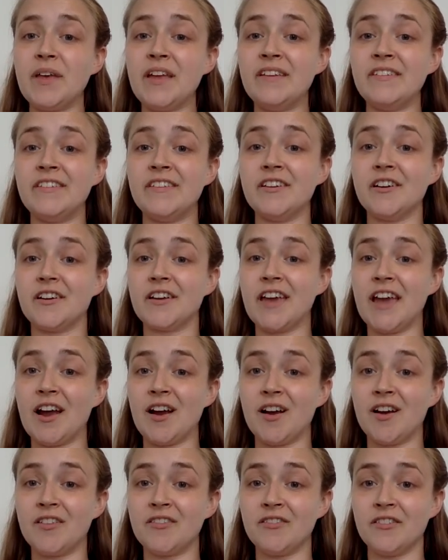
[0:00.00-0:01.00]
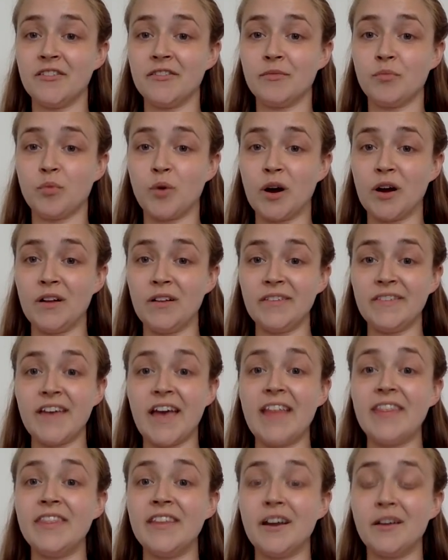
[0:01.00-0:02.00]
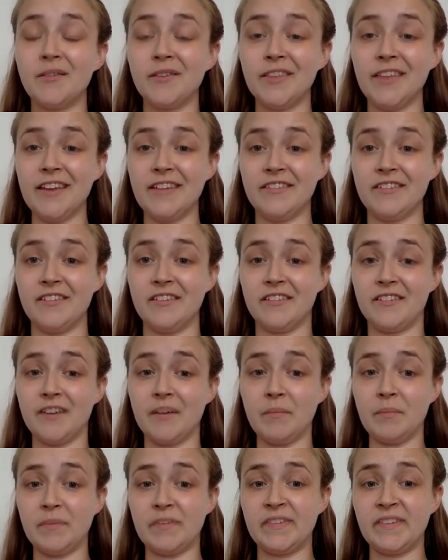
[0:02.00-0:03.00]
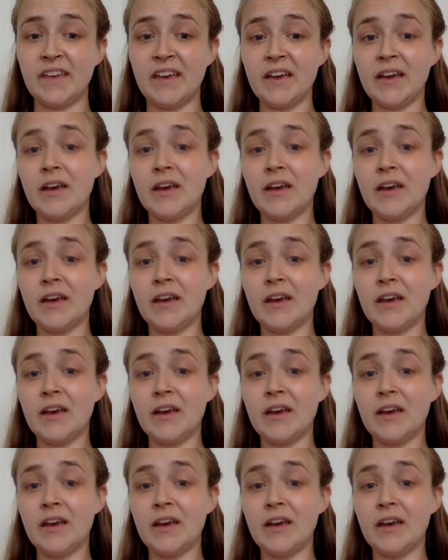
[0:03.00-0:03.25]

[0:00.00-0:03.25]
into your character's world and their relationships,